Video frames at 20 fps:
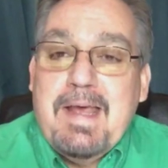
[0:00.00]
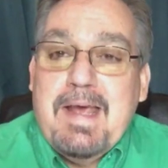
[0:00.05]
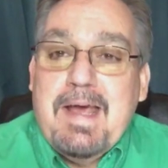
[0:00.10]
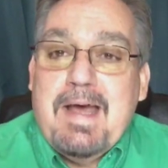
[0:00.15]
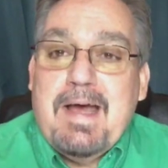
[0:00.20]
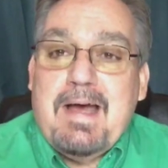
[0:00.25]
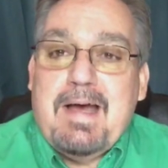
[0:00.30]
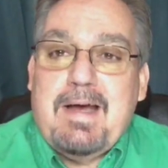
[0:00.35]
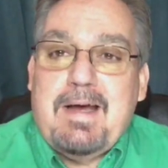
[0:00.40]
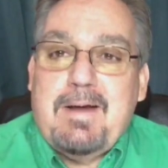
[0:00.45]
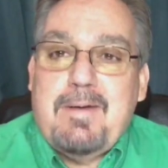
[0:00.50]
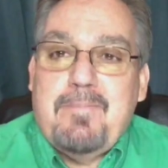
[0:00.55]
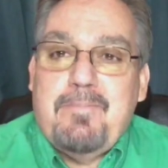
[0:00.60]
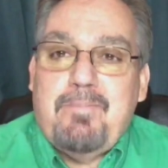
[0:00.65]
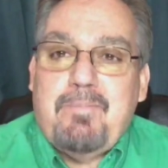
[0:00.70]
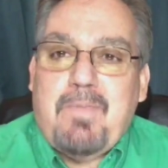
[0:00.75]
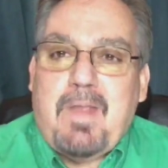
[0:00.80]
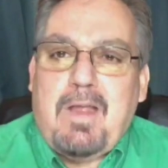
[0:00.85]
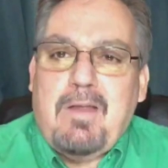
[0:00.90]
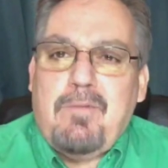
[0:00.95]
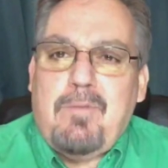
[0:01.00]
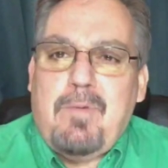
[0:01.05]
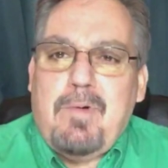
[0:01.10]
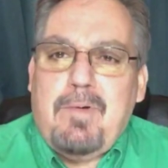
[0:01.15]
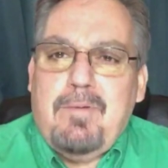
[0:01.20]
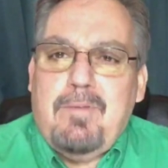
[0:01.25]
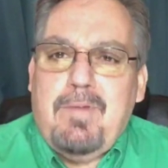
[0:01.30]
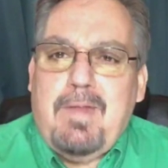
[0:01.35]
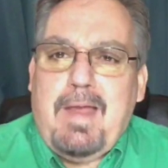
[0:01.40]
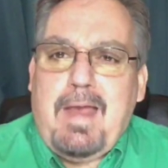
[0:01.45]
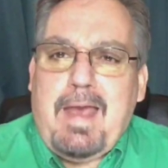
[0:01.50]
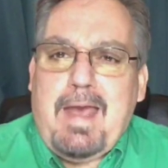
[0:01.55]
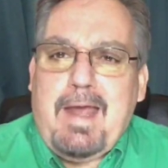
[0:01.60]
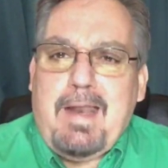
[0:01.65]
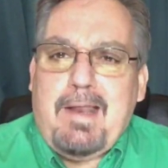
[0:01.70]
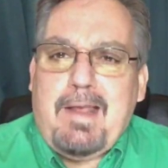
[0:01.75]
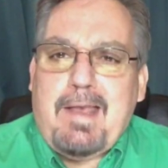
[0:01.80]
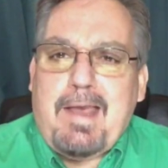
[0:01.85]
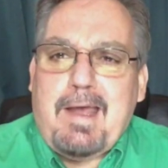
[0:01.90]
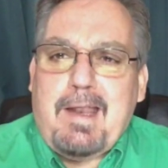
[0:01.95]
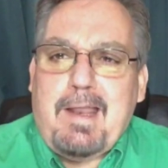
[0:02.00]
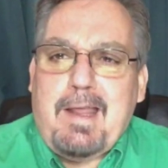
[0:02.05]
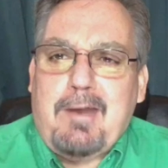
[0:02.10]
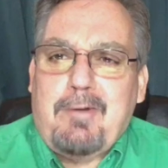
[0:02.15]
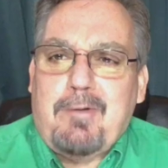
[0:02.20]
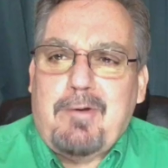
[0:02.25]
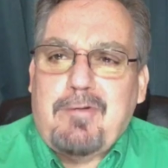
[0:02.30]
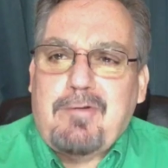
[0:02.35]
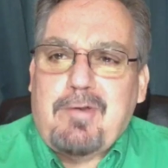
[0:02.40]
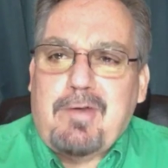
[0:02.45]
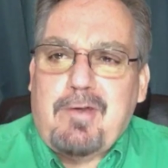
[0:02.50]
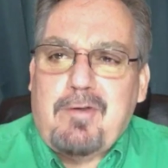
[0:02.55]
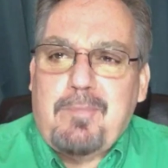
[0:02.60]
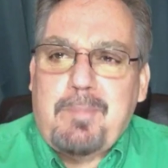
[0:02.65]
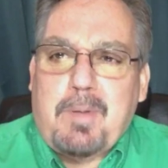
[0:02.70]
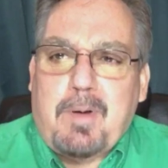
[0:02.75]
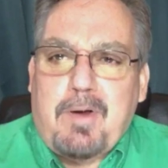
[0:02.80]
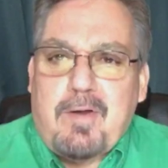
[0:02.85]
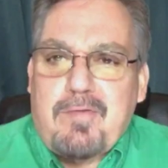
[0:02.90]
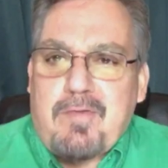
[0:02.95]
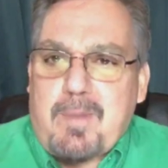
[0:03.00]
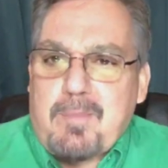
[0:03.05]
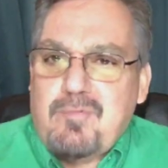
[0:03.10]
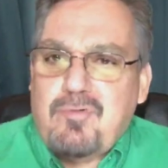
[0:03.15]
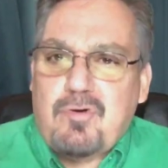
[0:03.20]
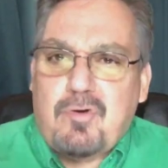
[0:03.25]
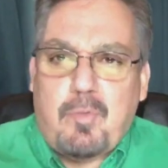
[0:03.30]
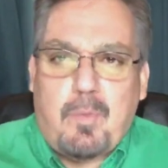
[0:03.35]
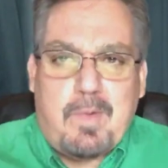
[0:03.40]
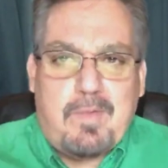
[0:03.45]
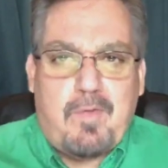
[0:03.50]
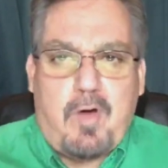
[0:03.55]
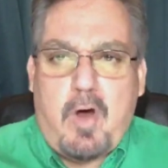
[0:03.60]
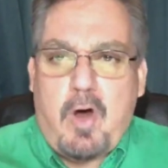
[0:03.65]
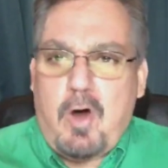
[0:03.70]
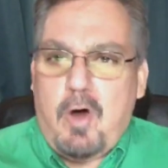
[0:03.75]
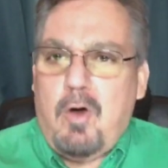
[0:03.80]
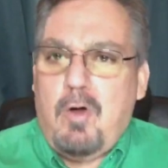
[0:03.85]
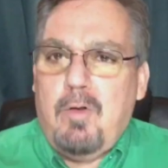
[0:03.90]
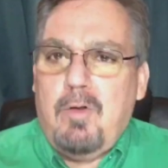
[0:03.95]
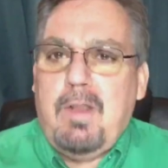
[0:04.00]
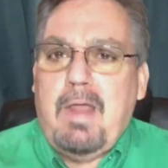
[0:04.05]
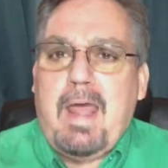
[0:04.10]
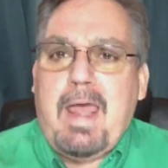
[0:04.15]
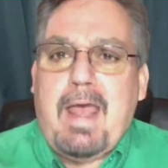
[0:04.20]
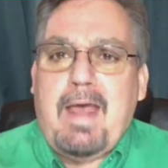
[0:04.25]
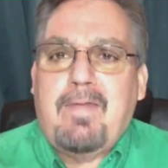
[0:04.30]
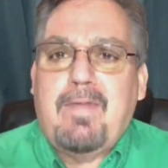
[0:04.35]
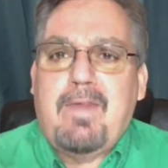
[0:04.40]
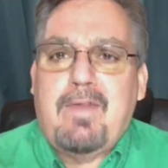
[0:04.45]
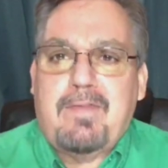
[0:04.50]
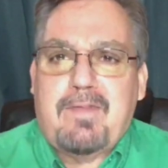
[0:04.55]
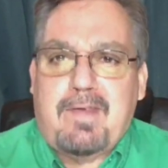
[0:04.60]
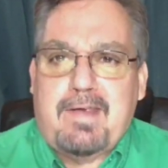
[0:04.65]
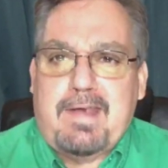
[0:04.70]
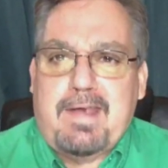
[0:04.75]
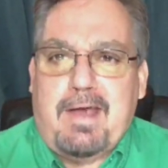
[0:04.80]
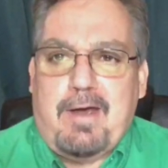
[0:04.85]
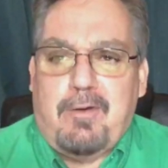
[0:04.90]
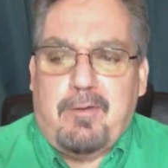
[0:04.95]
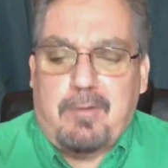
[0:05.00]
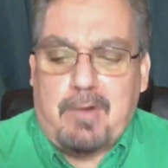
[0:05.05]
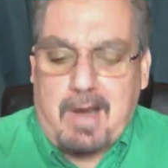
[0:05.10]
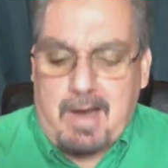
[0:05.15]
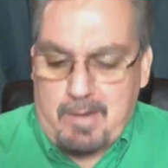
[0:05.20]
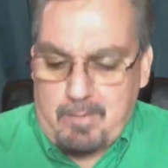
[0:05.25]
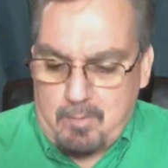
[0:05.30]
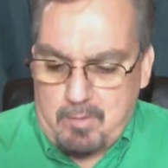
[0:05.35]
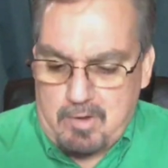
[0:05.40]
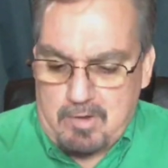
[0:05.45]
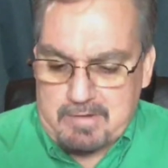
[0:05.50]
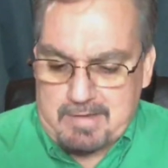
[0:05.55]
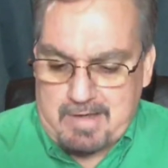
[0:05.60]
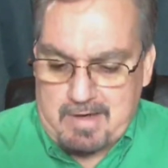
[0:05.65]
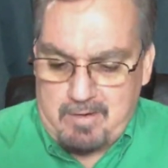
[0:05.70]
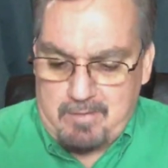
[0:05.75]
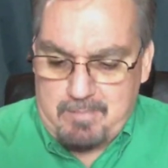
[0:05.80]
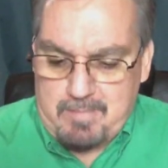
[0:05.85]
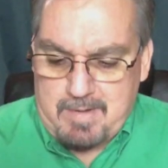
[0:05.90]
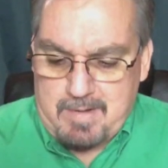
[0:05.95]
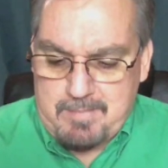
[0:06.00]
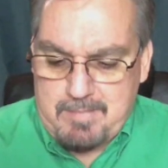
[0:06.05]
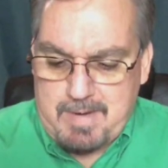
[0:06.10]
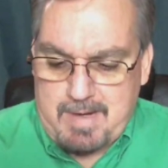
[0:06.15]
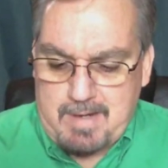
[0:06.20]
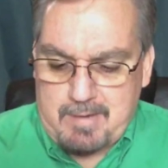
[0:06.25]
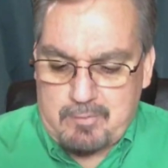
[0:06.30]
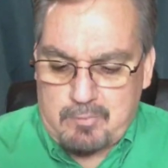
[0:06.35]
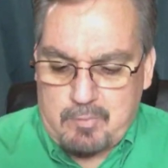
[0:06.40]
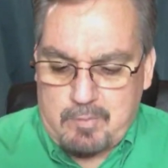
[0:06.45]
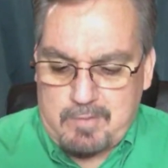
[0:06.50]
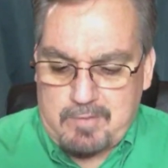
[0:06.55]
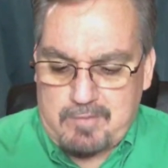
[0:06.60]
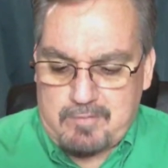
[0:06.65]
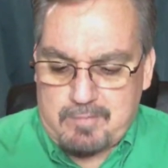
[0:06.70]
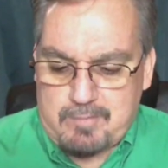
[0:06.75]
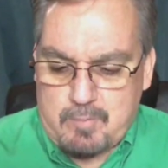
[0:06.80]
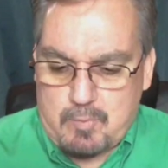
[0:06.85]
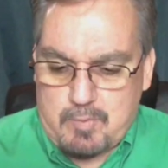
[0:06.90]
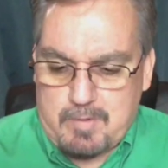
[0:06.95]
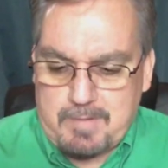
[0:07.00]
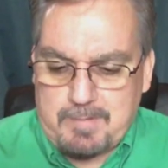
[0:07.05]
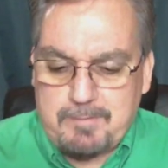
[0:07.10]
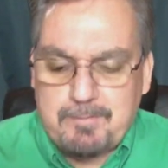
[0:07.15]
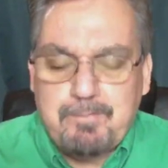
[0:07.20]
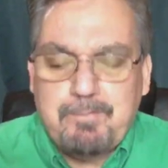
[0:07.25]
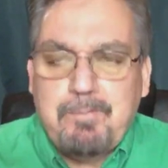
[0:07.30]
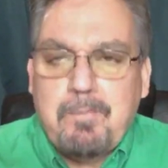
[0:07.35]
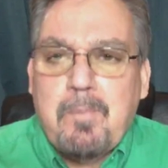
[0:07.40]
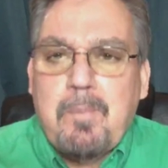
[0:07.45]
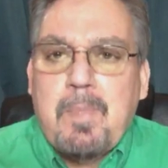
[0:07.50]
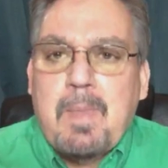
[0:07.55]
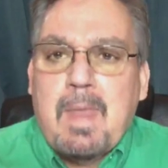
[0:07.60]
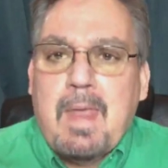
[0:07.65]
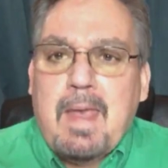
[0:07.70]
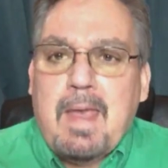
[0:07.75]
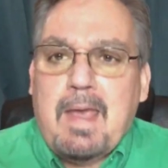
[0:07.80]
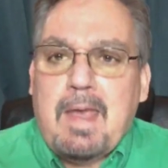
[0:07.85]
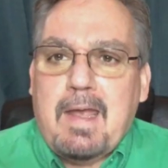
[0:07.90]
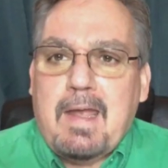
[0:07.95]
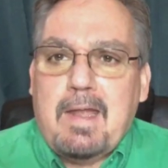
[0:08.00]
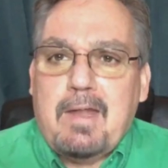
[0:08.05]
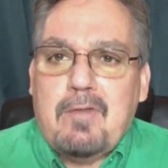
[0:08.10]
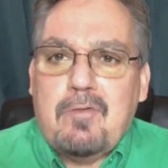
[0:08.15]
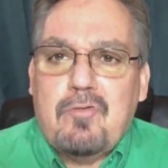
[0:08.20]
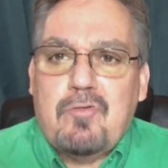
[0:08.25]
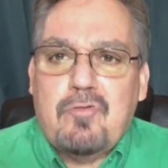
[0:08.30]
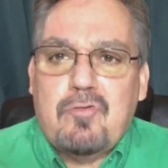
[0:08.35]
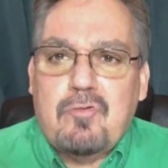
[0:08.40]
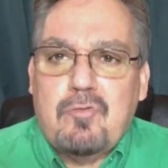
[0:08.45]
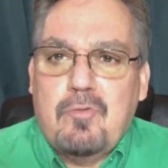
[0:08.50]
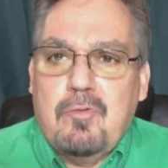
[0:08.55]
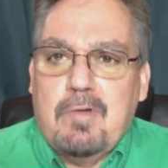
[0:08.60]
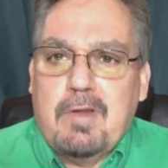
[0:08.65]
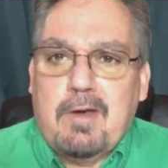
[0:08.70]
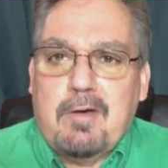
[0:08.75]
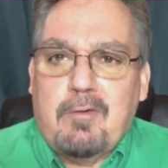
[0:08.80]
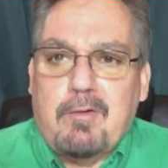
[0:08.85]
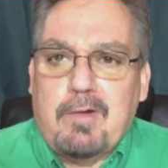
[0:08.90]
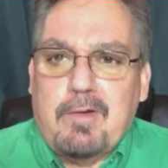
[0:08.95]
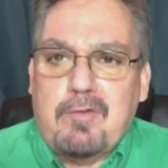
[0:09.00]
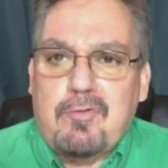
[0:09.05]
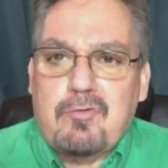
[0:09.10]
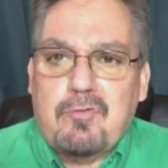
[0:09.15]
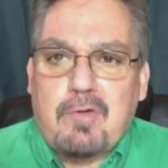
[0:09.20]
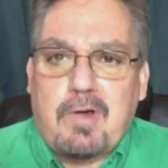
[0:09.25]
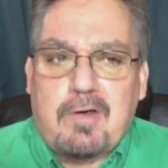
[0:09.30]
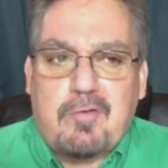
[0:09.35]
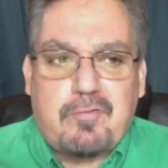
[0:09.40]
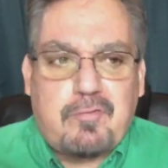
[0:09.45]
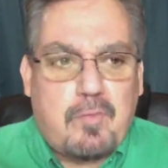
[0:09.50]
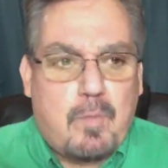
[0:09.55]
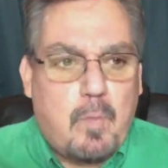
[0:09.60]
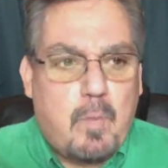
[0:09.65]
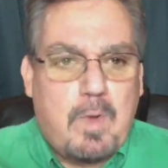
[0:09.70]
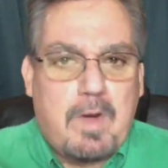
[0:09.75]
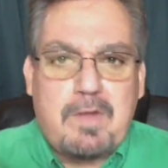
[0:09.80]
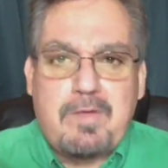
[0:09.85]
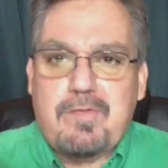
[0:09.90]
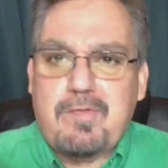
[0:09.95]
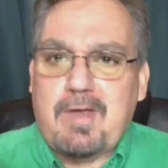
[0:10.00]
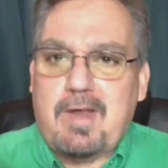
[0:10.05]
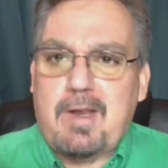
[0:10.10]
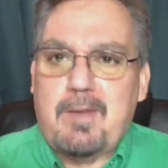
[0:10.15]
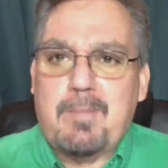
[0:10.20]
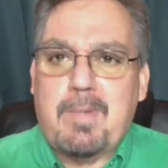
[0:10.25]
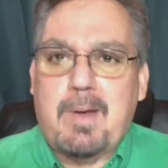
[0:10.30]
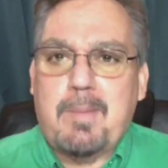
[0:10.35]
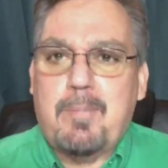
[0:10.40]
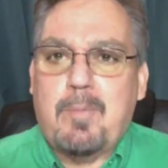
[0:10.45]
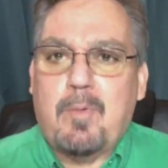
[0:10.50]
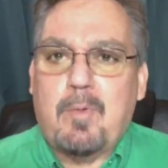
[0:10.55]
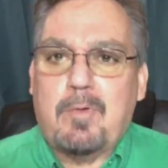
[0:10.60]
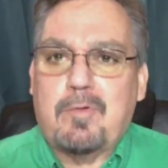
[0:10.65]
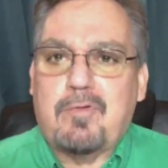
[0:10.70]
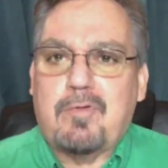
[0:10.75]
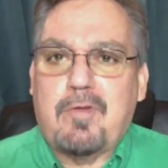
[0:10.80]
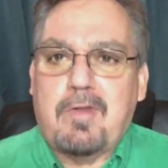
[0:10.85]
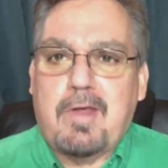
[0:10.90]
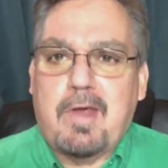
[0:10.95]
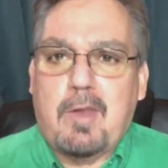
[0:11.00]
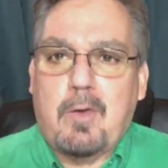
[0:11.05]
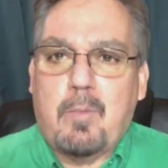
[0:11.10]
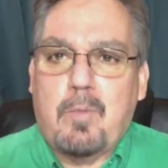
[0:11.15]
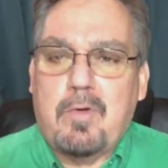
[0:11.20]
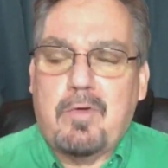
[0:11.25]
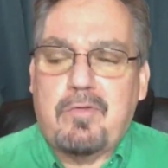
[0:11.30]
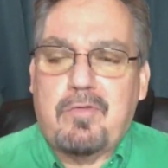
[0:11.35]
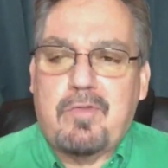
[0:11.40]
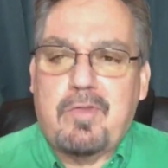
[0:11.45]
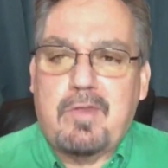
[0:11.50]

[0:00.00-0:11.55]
Had a kind of interesting experience. I'm sure we've all had this encounter. I walked out my back door this morning, and literally stretched from one side of my porch to the other was